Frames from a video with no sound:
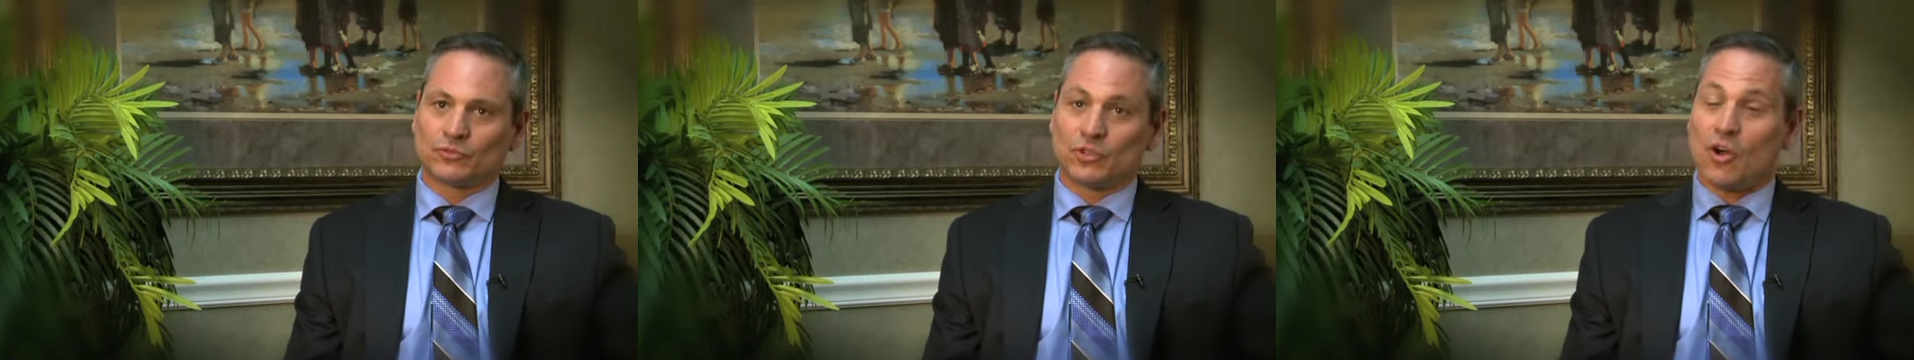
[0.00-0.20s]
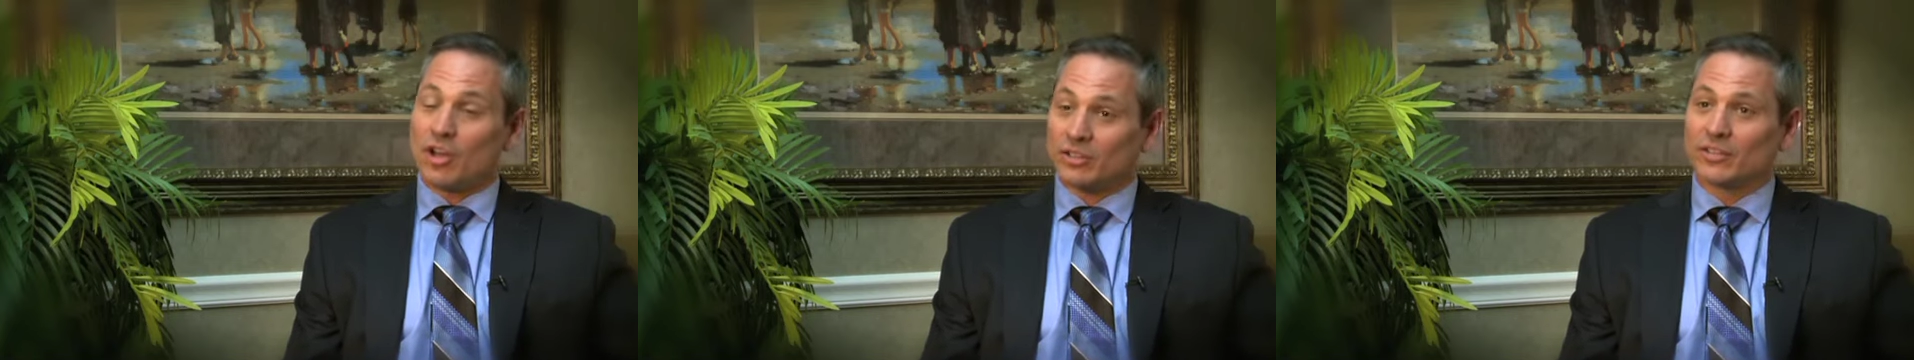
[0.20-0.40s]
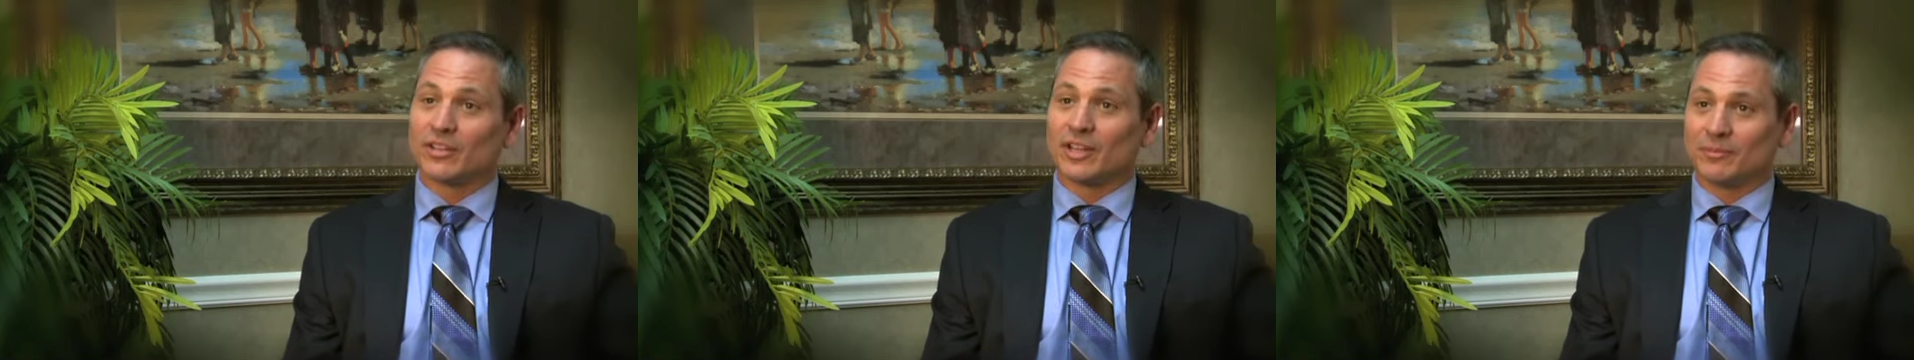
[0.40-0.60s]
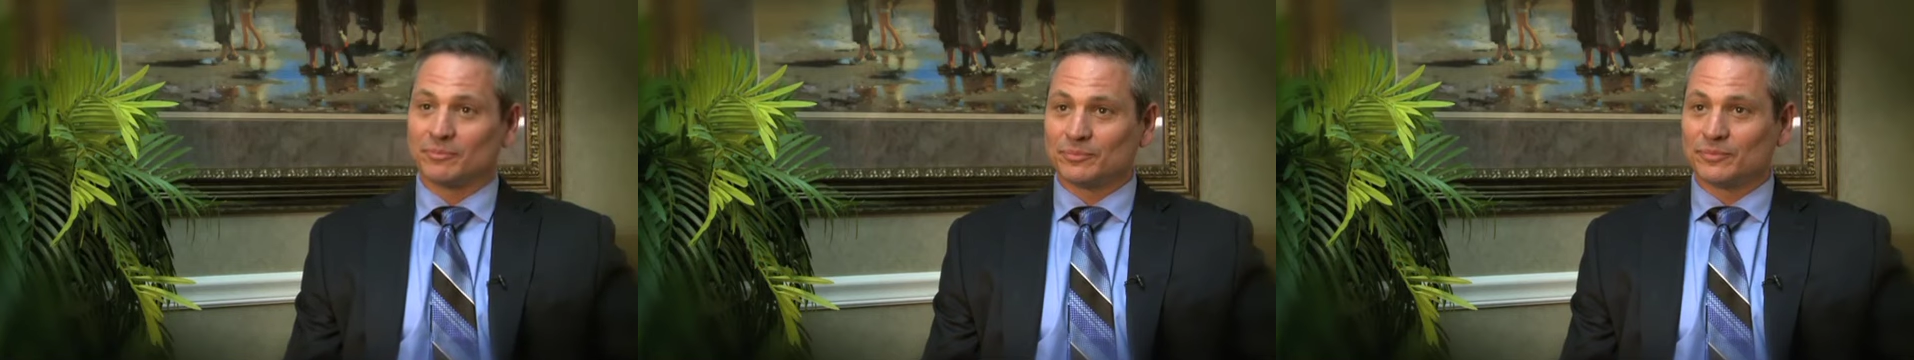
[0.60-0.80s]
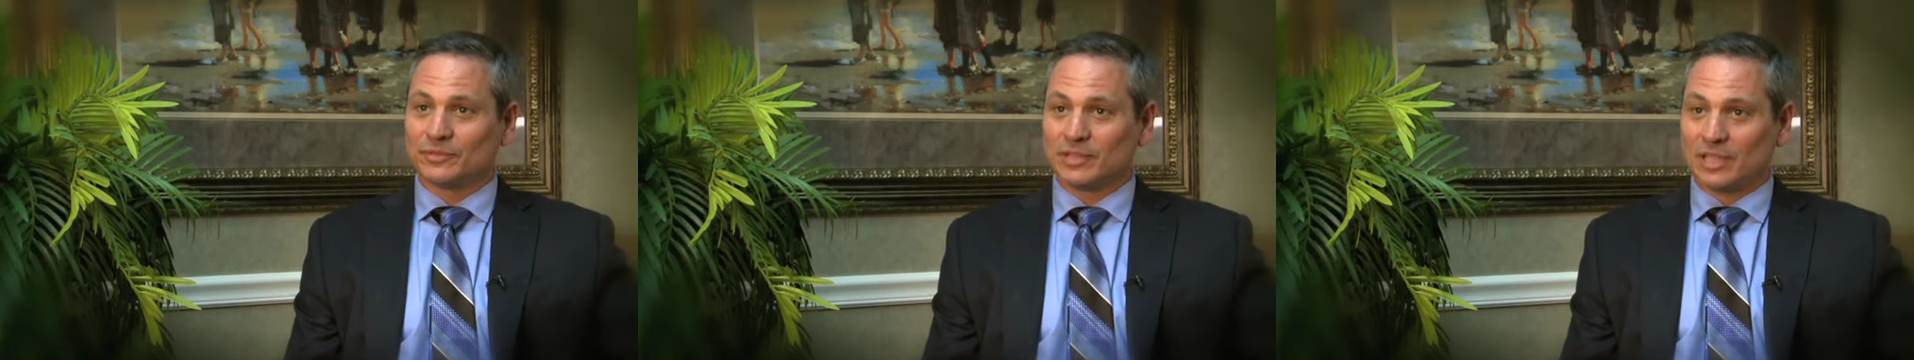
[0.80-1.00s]
talk to them
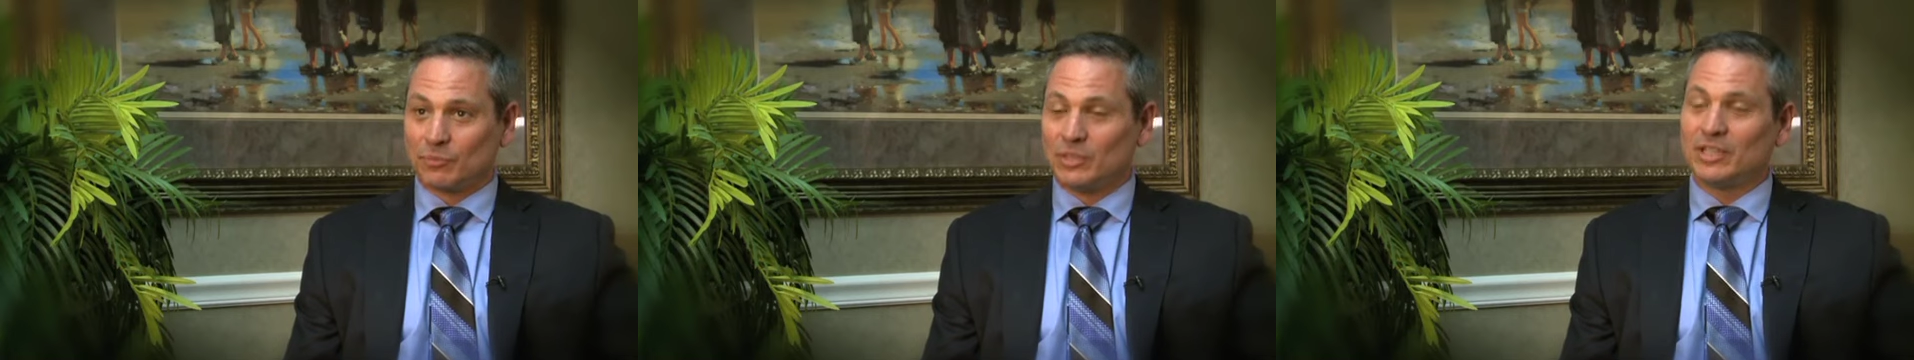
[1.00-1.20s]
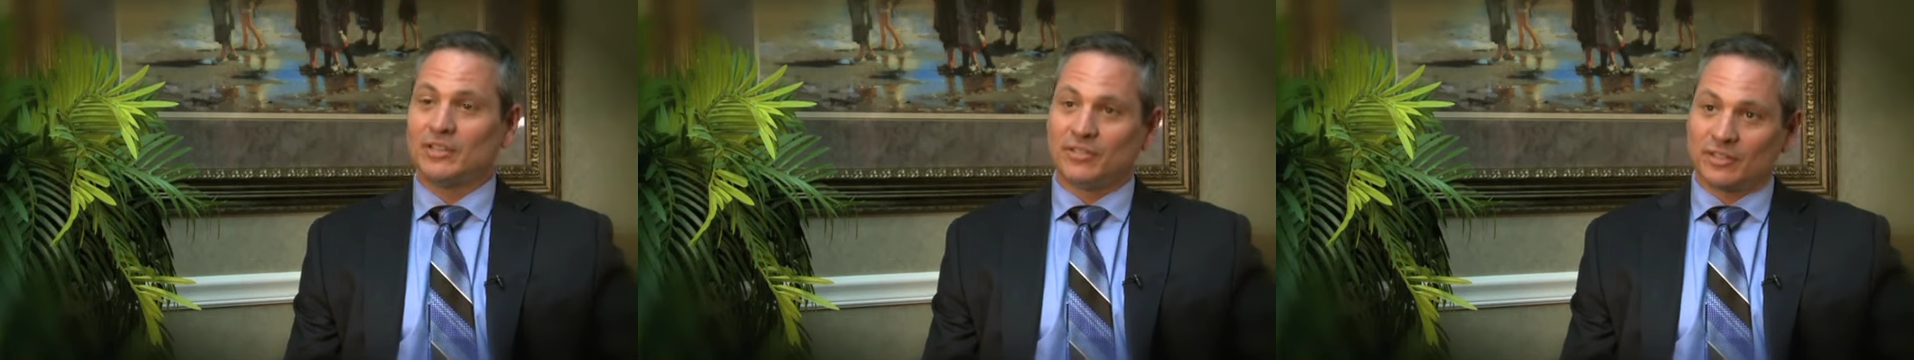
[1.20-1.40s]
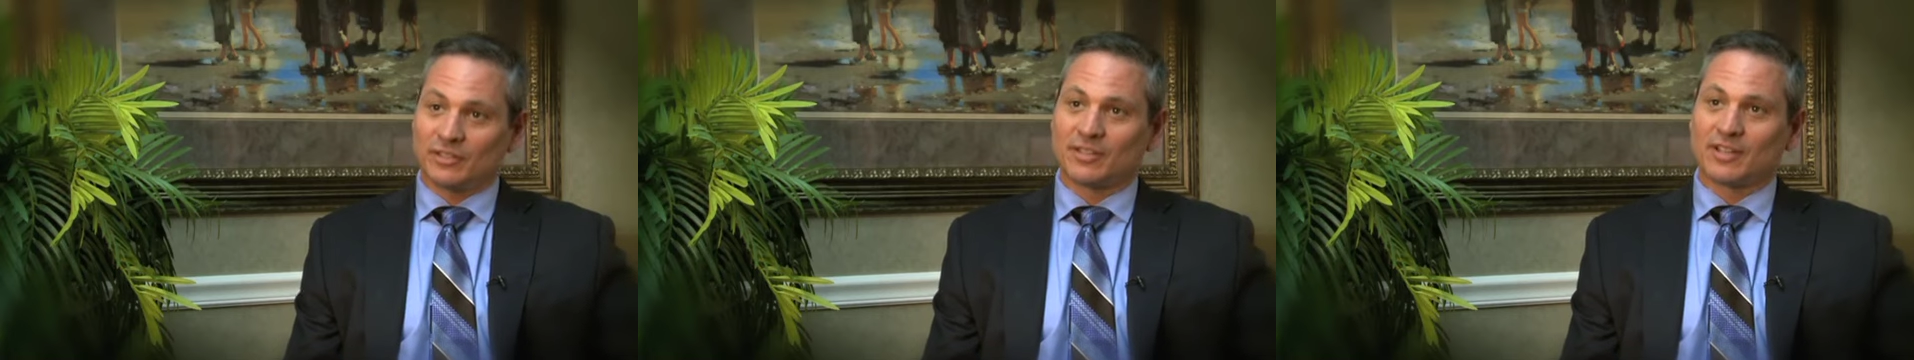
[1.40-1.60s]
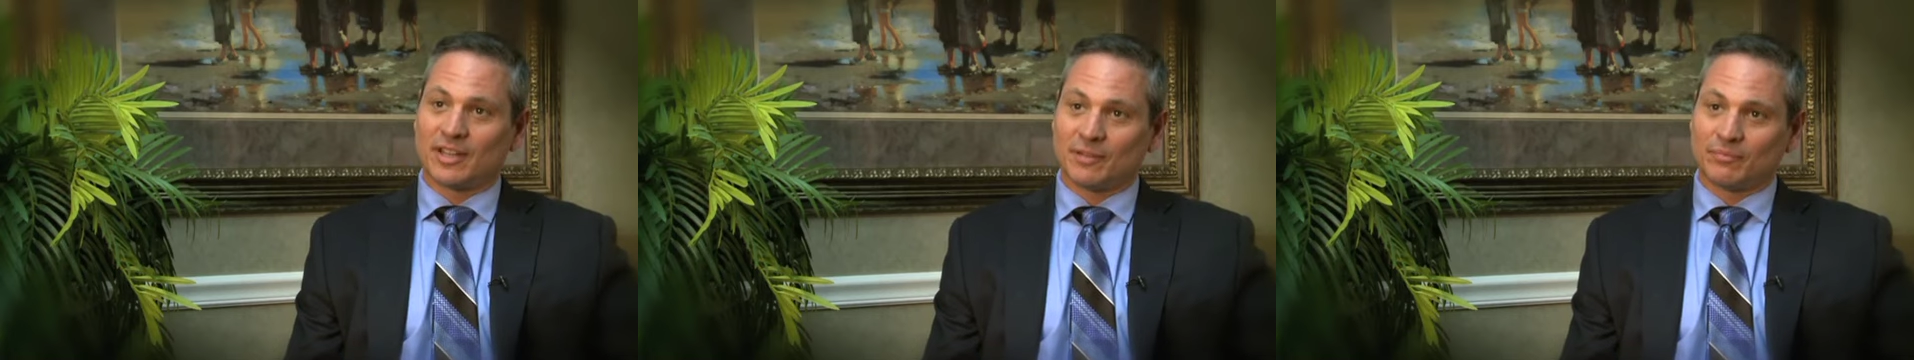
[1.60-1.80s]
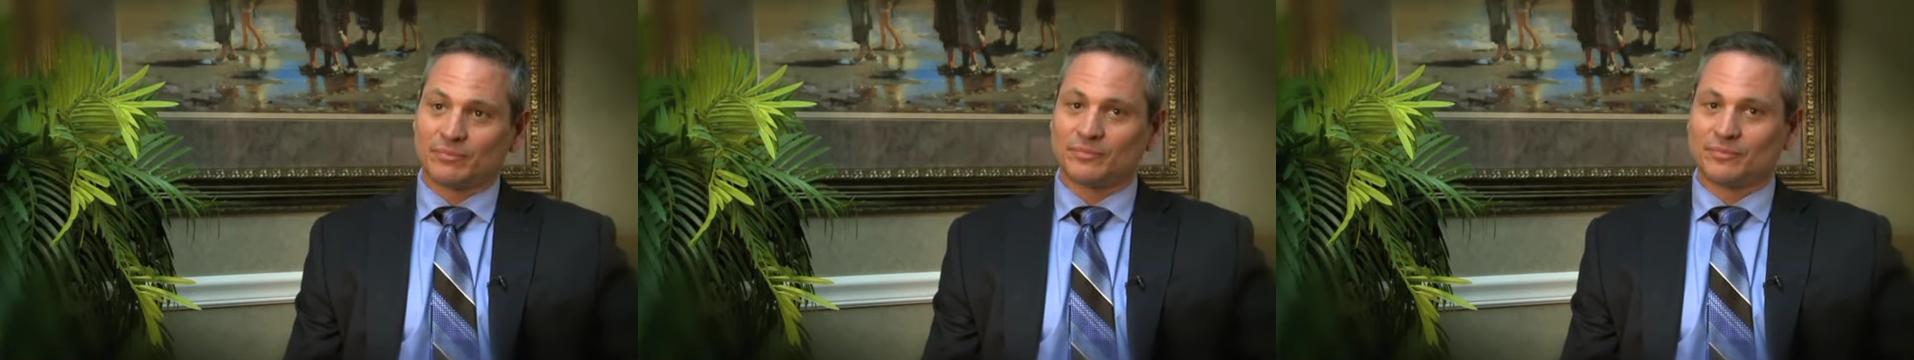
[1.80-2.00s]
and we listen to
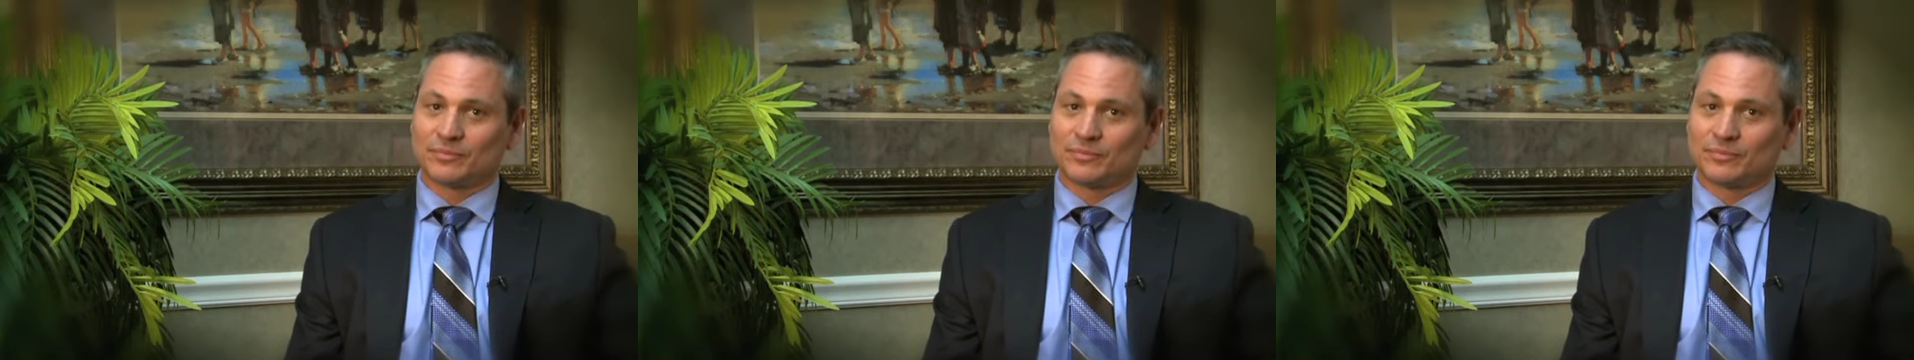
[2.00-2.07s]
them